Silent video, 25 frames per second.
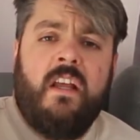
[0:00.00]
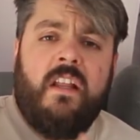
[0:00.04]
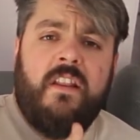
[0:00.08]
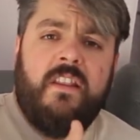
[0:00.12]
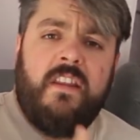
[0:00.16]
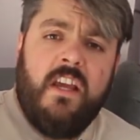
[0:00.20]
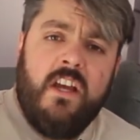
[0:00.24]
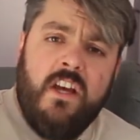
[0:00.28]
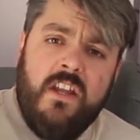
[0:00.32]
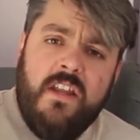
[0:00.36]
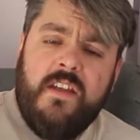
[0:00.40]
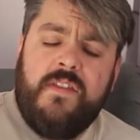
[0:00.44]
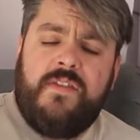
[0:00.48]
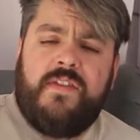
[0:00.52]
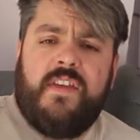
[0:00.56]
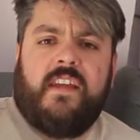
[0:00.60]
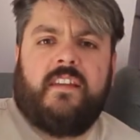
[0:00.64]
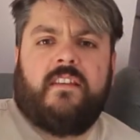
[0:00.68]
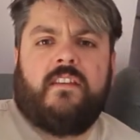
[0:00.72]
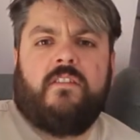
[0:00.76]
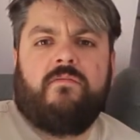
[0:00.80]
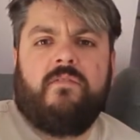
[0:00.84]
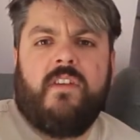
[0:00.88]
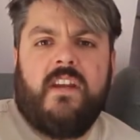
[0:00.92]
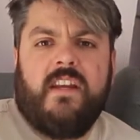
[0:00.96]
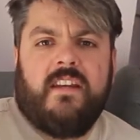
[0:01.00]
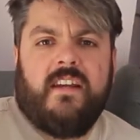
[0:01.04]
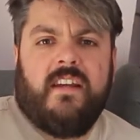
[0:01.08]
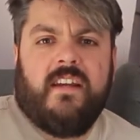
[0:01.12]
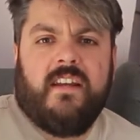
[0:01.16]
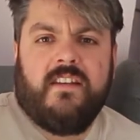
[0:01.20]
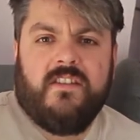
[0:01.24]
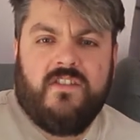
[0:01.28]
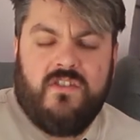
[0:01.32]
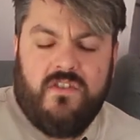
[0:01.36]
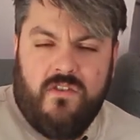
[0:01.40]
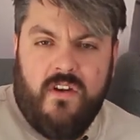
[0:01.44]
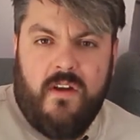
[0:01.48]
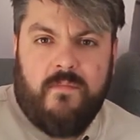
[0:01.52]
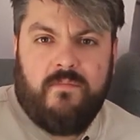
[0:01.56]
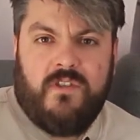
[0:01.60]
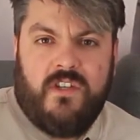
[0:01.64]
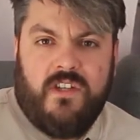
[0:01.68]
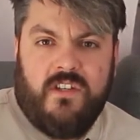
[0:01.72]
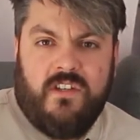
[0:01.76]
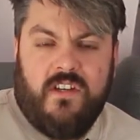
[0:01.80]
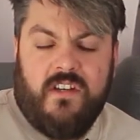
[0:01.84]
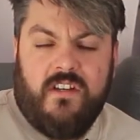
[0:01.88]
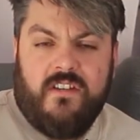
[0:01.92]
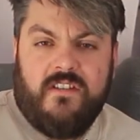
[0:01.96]
The other thing that reading in
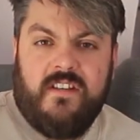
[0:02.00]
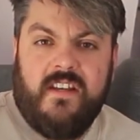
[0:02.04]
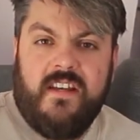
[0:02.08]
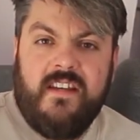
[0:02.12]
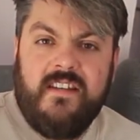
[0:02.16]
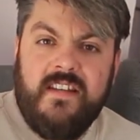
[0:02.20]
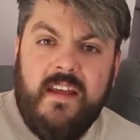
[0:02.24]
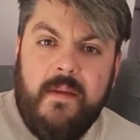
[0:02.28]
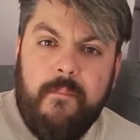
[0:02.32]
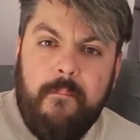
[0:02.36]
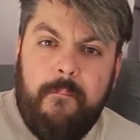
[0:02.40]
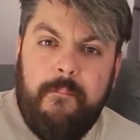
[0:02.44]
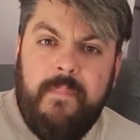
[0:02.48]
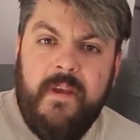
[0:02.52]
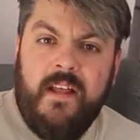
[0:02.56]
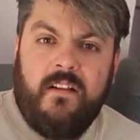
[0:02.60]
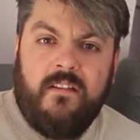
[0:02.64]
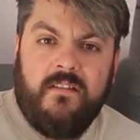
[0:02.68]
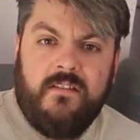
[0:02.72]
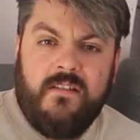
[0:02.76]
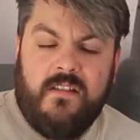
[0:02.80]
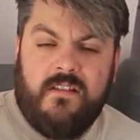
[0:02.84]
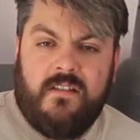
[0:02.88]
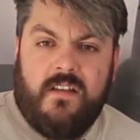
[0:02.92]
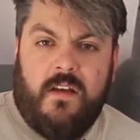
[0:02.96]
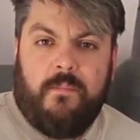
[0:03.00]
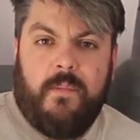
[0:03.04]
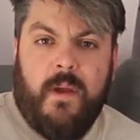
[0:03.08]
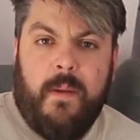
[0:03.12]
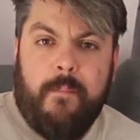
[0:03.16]
Scripture does is it builds us up